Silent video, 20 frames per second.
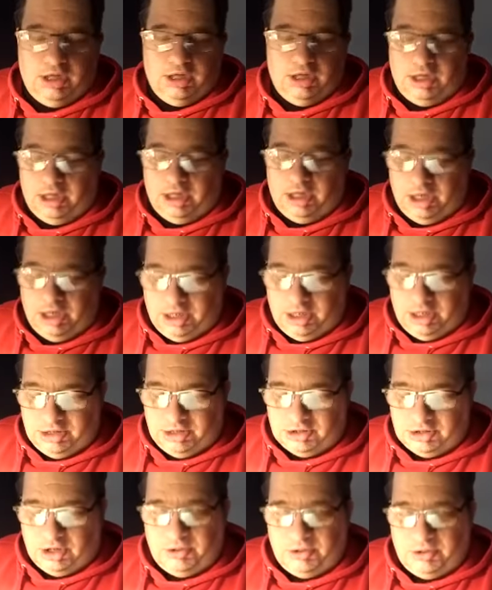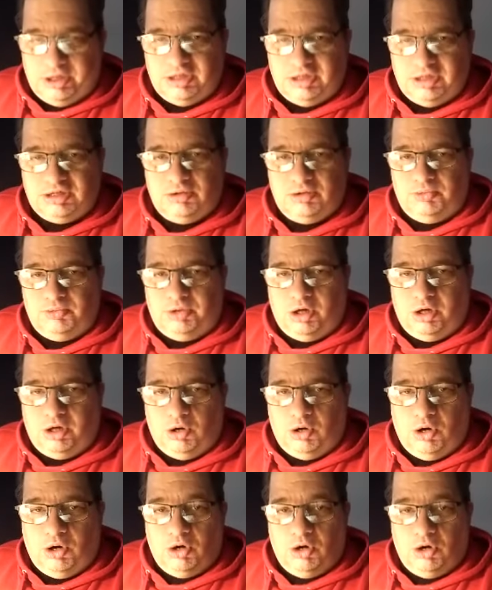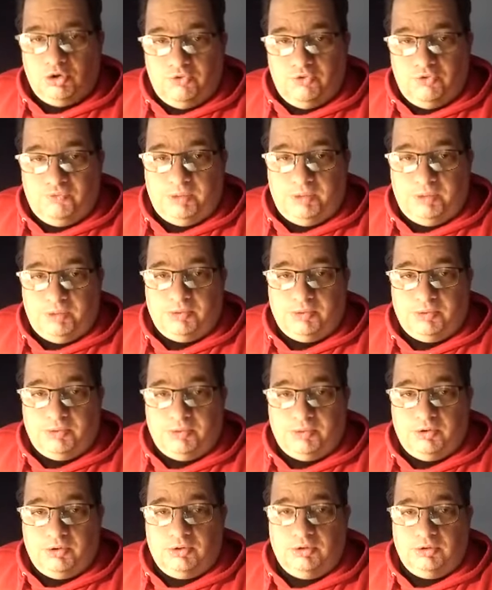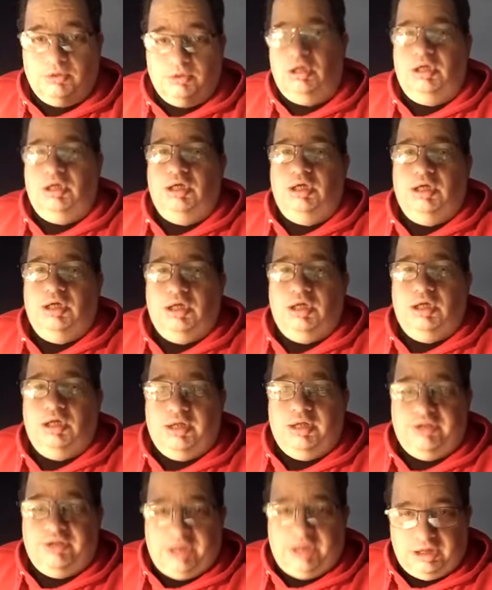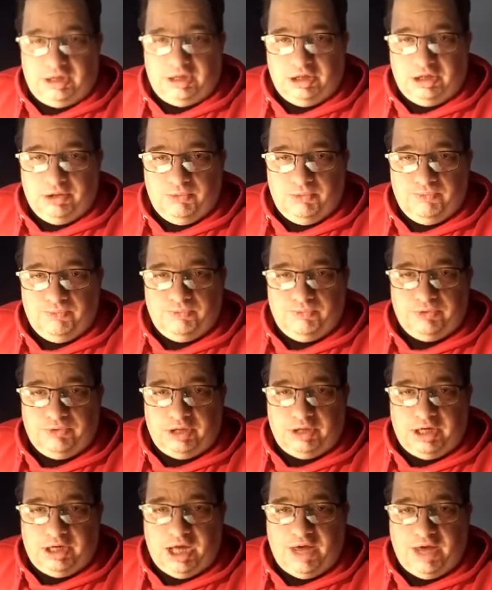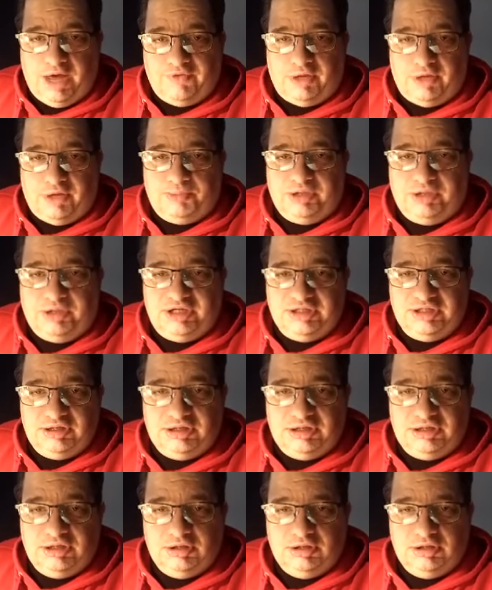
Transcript: And as always, we are all goof people. Thank you and have a pleasant